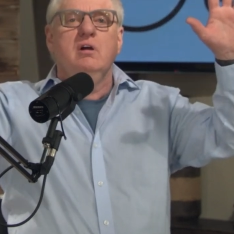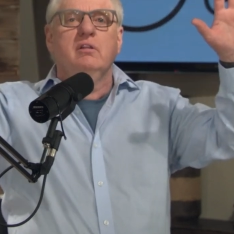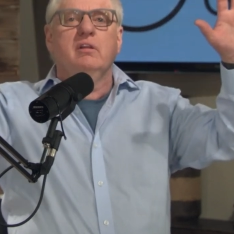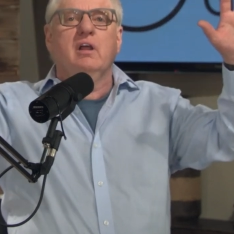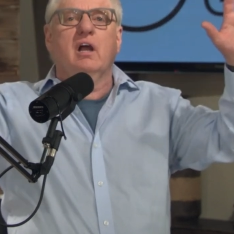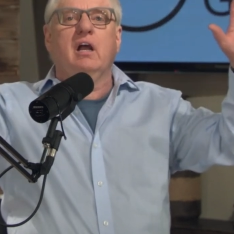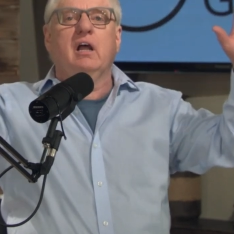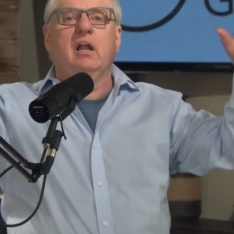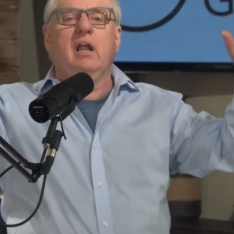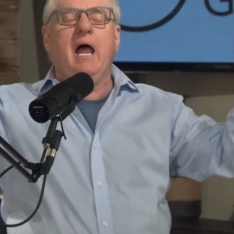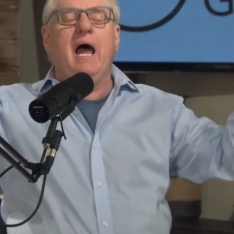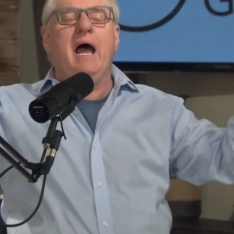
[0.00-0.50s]

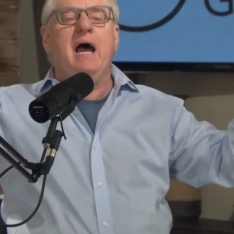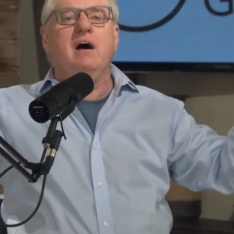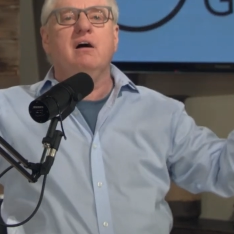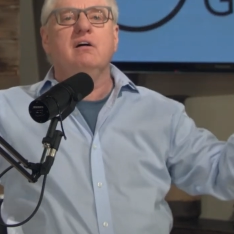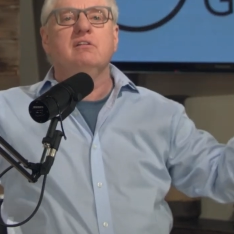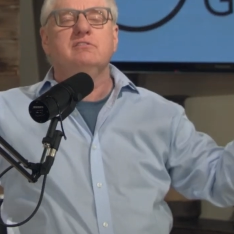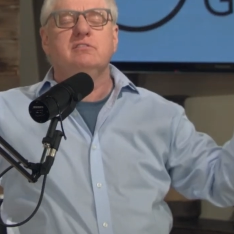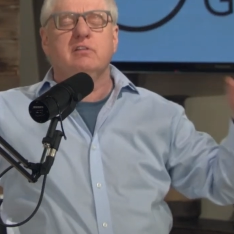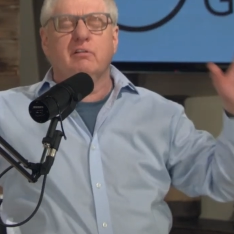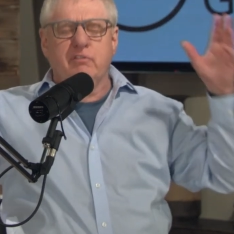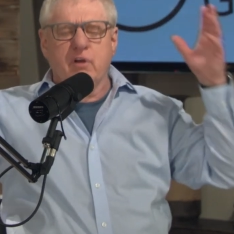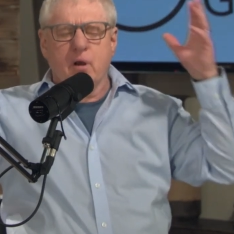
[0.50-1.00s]
the
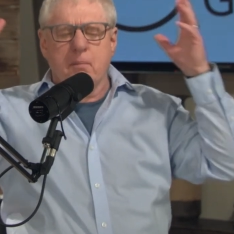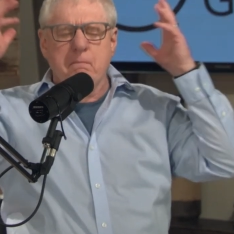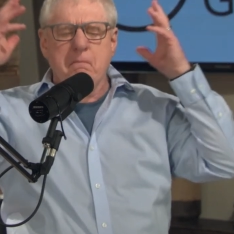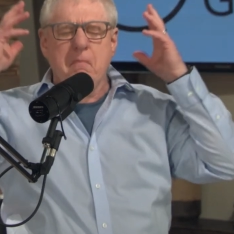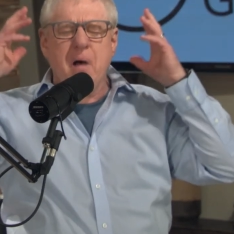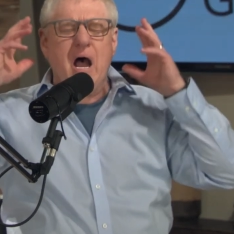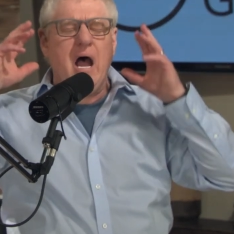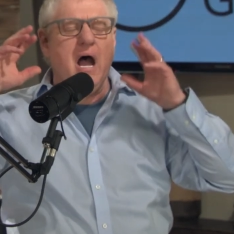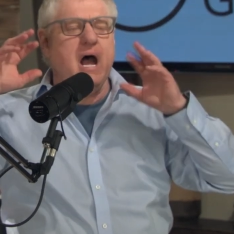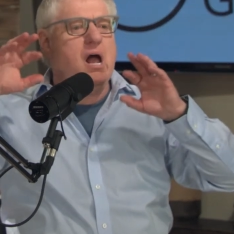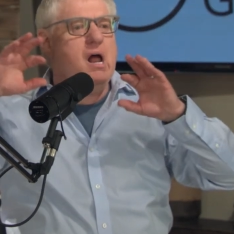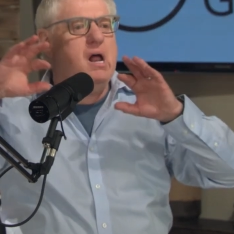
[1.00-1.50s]
clouds of your
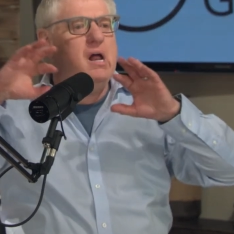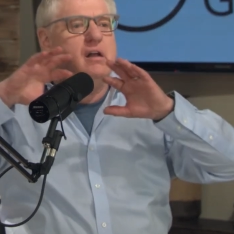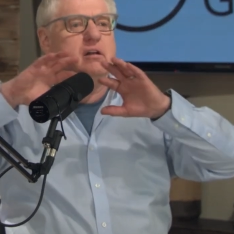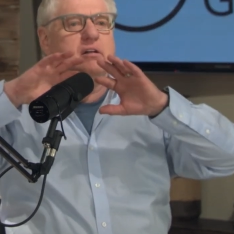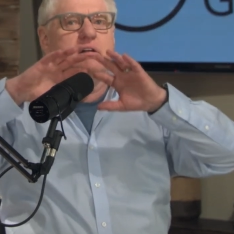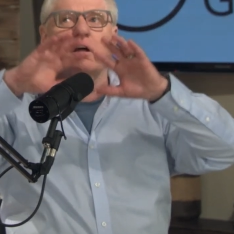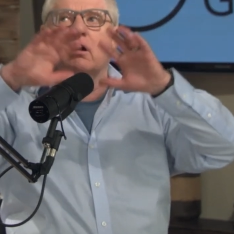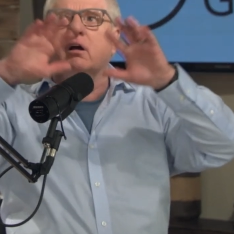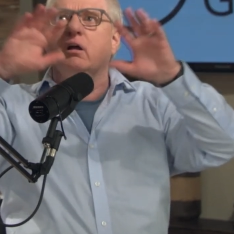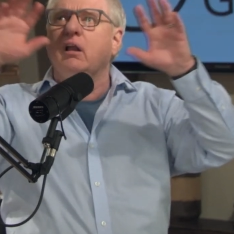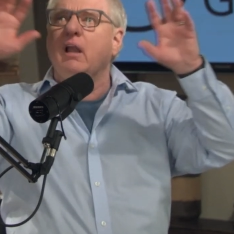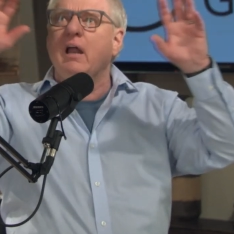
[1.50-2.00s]

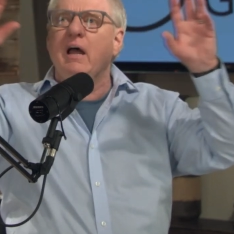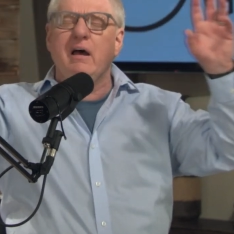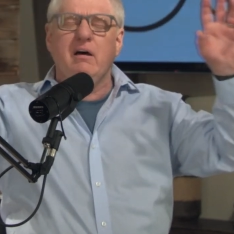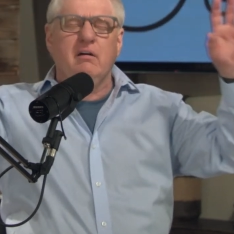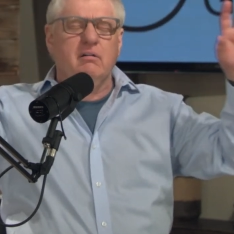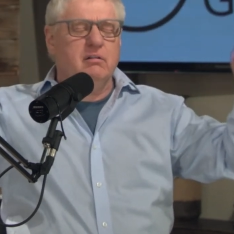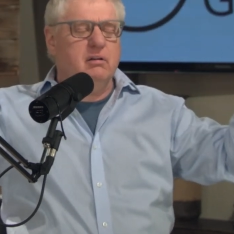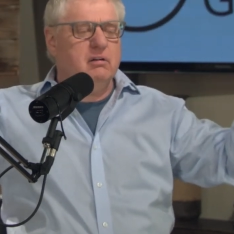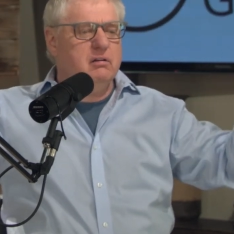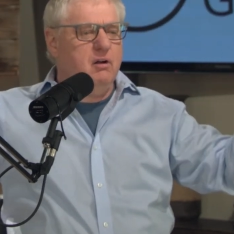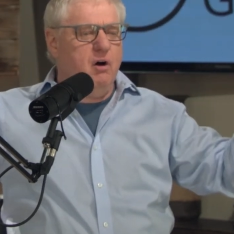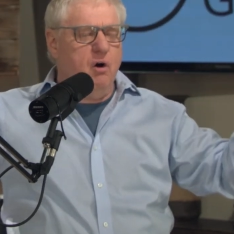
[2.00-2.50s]
mind, the
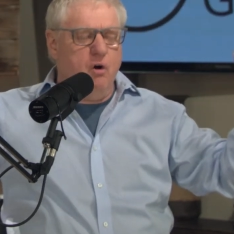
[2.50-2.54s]
cloud